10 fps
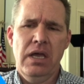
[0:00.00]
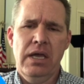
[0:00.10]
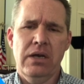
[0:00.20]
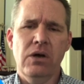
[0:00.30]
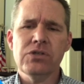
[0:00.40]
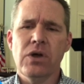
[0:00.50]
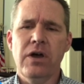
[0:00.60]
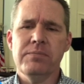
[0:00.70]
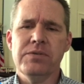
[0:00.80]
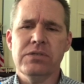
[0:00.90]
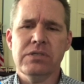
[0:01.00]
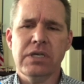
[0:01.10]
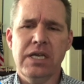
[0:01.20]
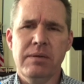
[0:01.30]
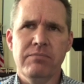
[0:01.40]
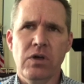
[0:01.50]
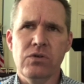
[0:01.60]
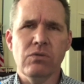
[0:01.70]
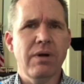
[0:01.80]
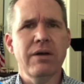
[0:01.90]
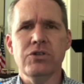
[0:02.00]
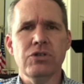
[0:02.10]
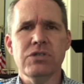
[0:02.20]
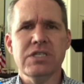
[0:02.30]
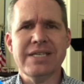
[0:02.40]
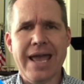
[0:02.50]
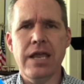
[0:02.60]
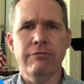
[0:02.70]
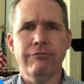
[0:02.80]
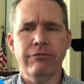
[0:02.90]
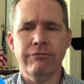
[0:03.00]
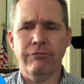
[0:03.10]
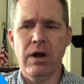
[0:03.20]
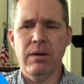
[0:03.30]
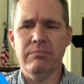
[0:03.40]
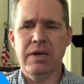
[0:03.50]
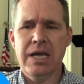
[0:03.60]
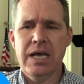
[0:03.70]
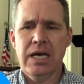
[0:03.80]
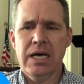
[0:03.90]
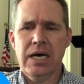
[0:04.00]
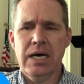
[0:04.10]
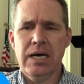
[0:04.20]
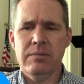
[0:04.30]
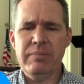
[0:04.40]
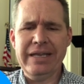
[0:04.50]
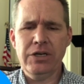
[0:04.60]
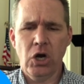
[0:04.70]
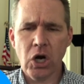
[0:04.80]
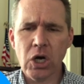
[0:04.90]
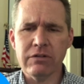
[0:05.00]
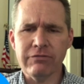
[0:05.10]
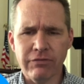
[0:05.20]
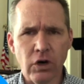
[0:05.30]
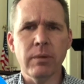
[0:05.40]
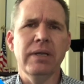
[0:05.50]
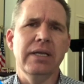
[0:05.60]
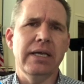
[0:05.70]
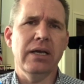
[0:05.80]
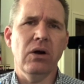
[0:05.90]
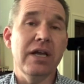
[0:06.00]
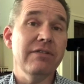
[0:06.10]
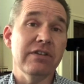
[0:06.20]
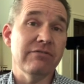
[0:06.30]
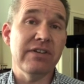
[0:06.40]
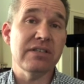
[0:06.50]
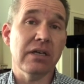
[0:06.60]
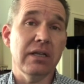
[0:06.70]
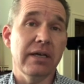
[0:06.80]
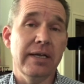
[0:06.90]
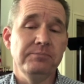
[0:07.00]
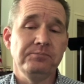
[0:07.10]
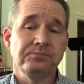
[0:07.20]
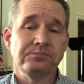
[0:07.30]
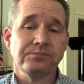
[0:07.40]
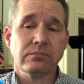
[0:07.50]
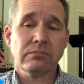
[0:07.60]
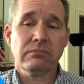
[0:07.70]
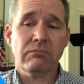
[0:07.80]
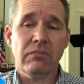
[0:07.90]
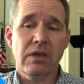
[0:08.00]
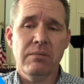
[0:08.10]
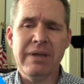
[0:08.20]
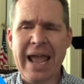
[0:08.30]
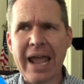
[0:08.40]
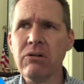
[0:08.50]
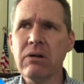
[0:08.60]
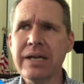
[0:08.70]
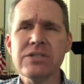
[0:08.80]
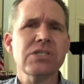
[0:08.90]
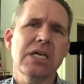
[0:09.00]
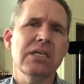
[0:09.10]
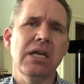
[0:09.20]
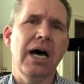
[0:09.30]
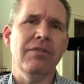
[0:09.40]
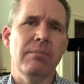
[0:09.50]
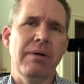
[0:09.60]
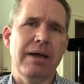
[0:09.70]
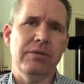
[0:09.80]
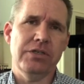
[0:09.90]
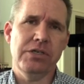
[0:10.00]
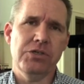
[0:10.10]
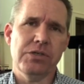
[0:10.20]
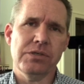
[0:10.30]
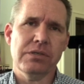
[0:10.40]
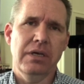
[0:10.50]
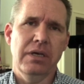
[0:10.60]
It also helps to keep those around you safe from being hurt verbally or even physically. Be angry and sin not, the Bible teaches.